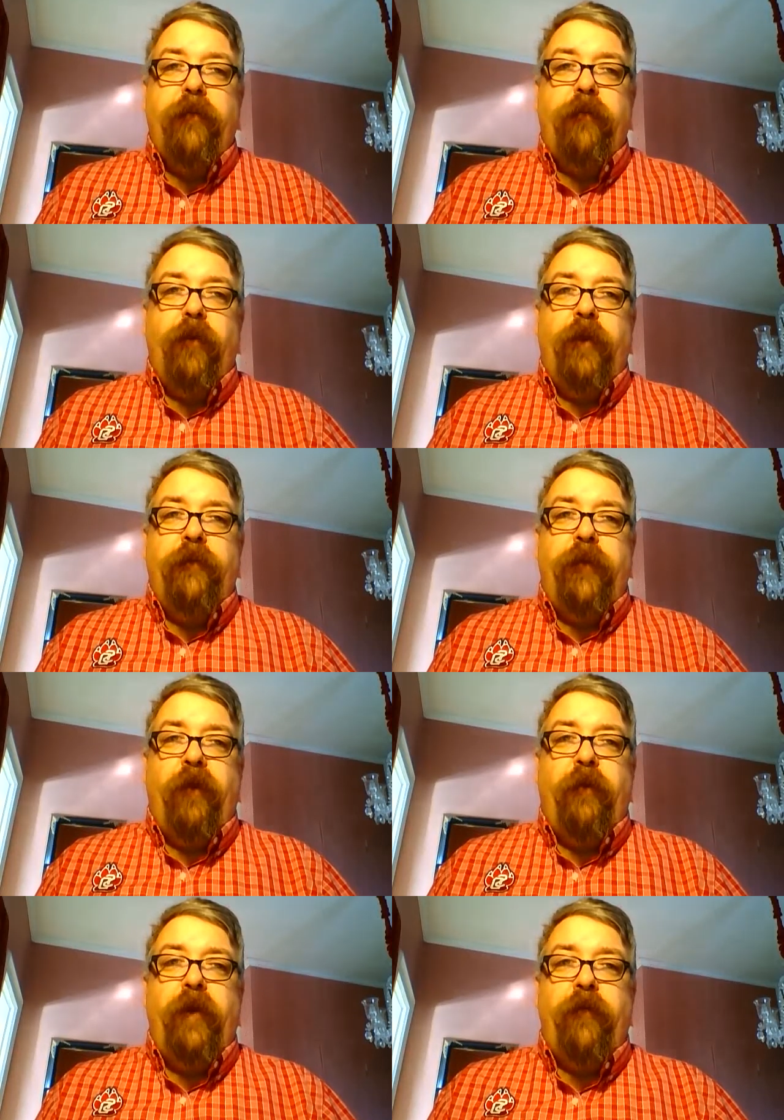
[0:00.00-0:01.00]
for the
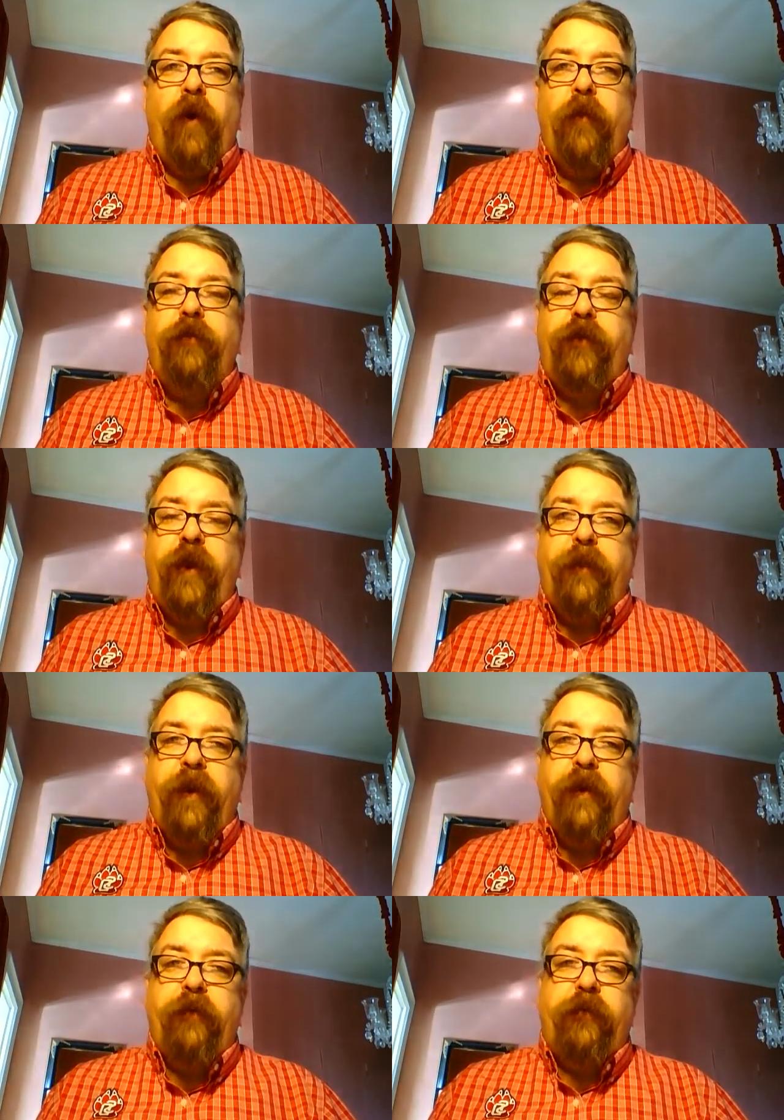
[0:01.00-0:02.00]
development of Homo
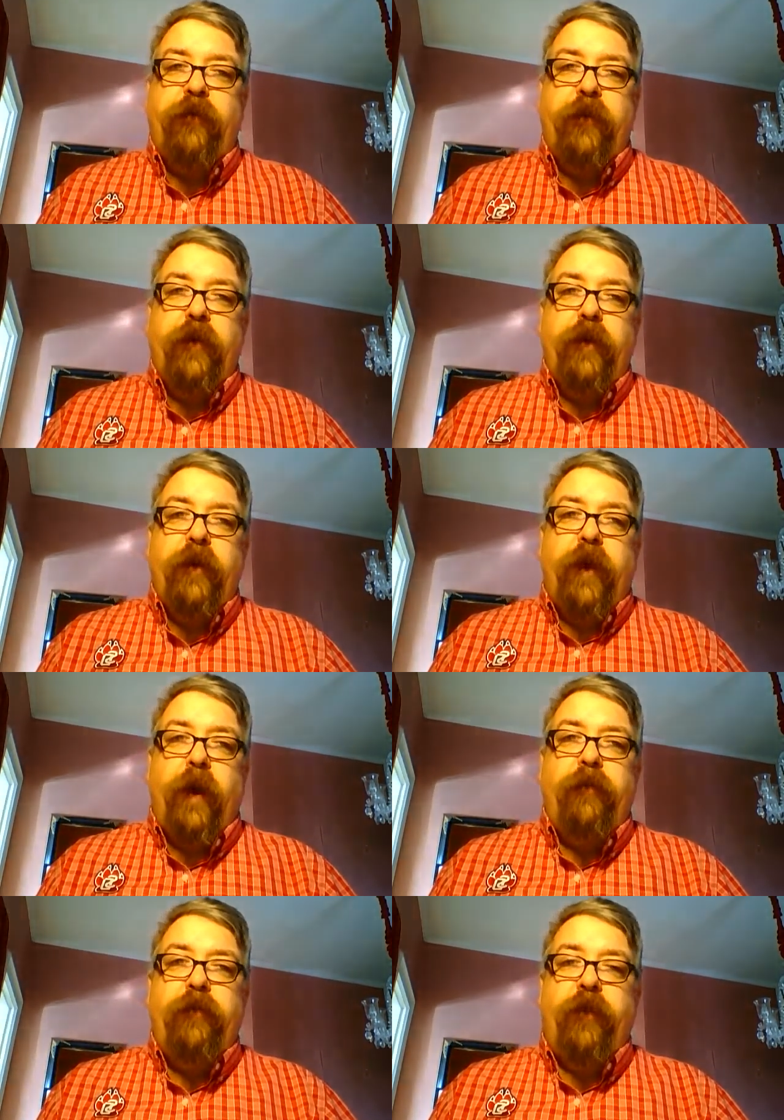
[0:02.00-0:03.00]
sapiens
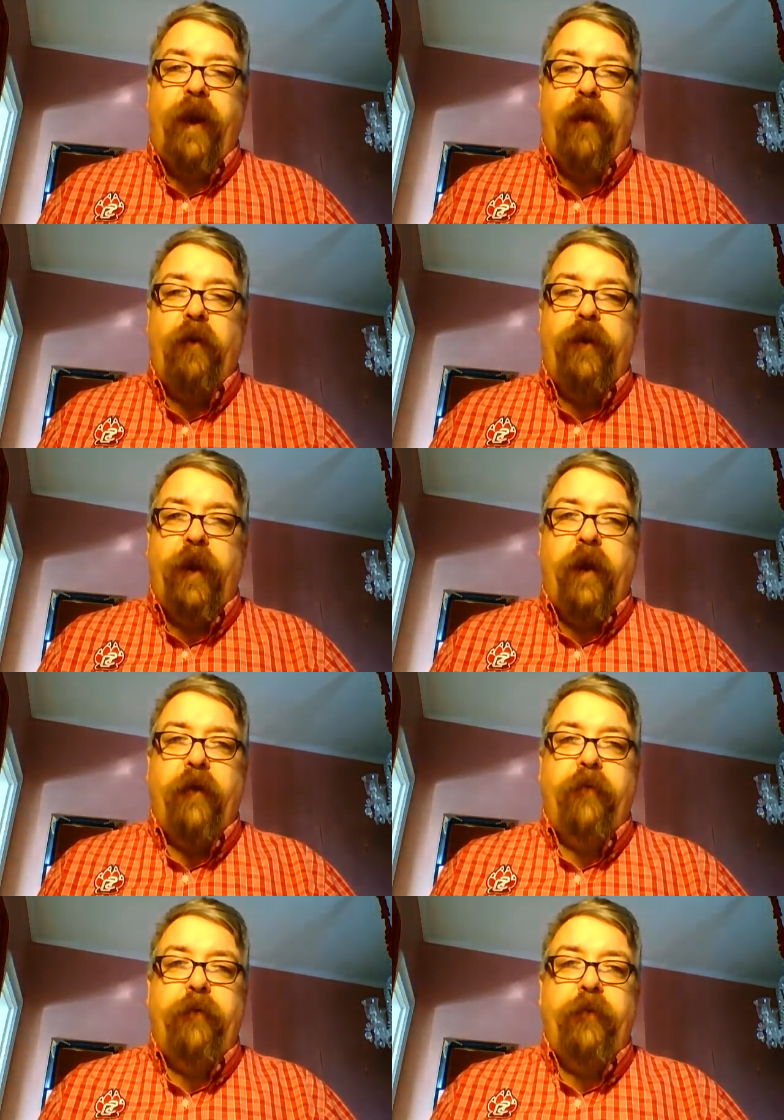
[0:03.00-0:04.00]
comes out
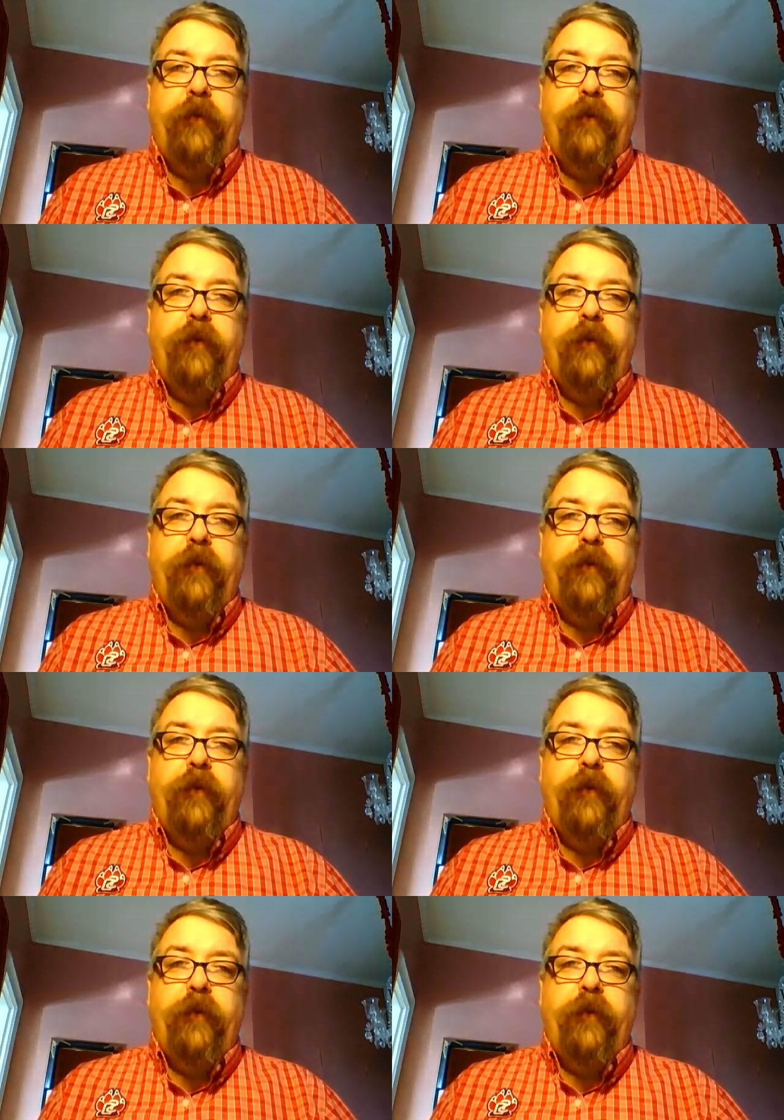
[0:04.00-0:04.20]
of